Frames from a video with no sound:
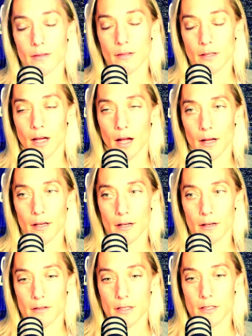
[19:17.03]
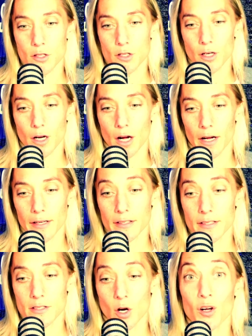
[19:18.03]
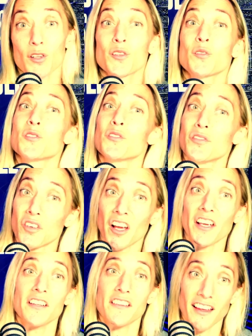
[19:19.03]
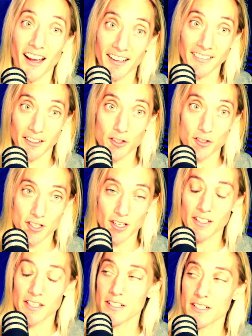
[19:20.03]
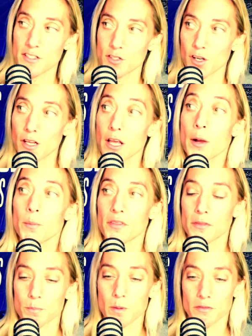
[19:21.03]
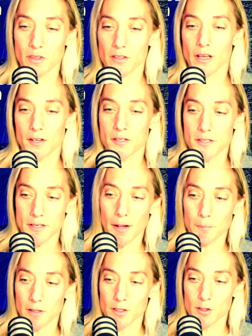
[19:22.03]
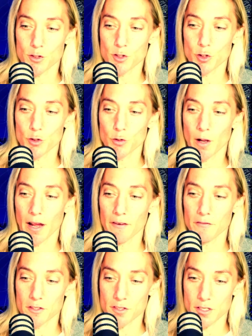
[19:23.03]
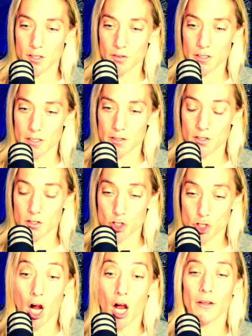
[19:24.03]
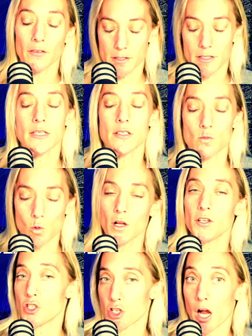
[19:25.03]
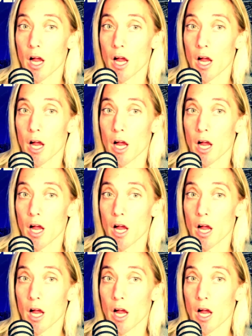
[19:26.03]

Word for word: Yeah, he's a good guy, and it's hard though to find that. Like you're saying, it is hard. But the next step is to have the series shot, the season 1 shot.